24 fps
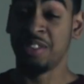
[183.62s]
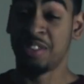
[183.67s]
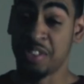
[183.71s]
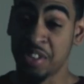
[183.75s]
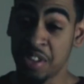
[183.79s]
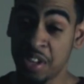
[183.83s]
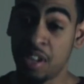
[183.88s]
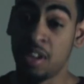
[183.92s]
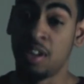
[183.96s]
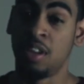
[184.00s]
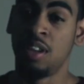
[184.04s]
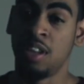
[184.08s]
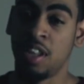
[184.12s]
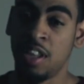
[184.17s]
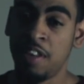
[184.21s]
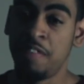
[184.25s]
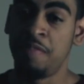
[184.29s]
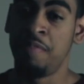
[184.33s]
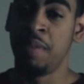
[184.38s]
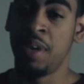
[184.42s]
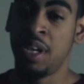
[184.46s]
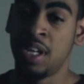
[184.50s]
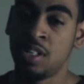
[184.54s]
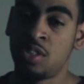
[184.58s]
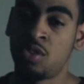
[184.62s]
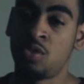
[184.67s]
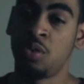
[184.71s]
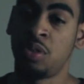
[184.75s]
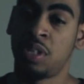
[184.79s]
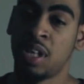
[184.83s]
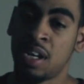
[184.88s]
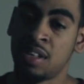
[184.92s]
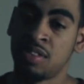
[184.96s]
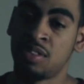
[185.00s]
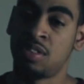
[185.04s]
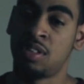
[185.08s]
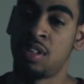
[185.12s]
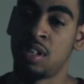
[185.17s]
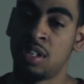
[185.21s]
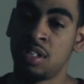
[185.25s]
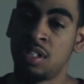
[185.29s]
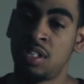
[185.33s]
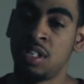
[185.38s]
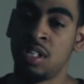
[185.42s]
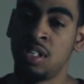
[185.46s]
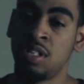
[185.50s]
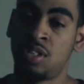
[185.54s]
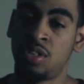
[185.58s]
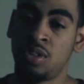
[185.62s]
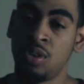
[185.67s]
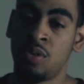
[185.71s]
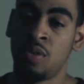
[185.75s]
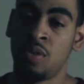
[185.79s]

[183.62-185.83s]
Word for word: oh, so you're gonna leave me in 2013